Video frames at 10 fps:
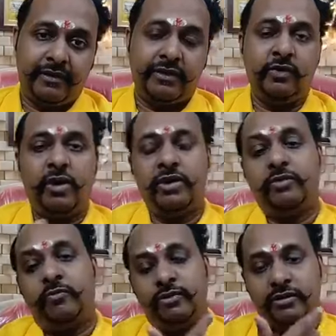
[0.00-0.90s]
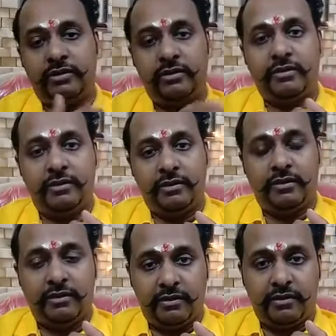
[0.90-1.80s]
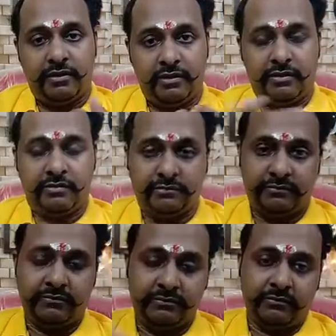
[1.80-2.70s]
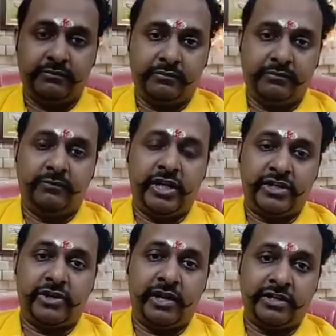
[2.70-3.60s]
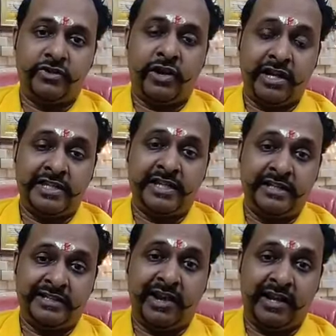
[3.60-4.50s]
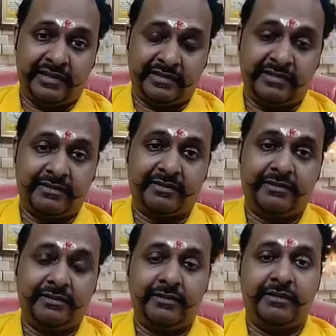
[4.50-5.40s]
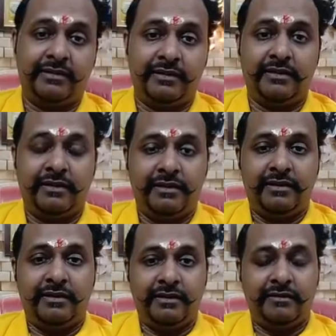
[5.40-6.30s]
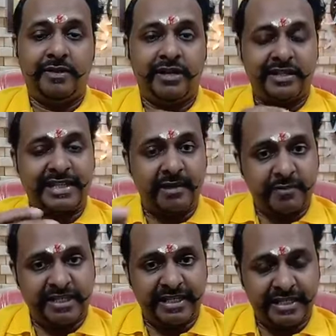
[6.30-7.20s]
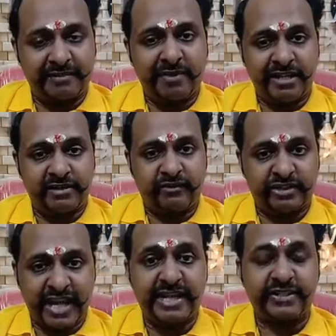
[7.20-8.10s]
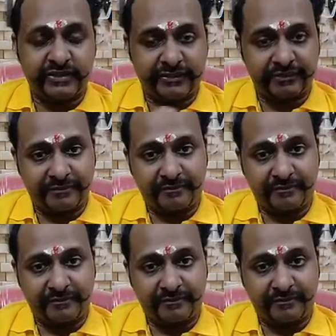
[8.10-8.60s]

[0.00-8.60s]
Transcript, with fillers: you want to put um, what is called as neurological disorders because MSc is Master of Science.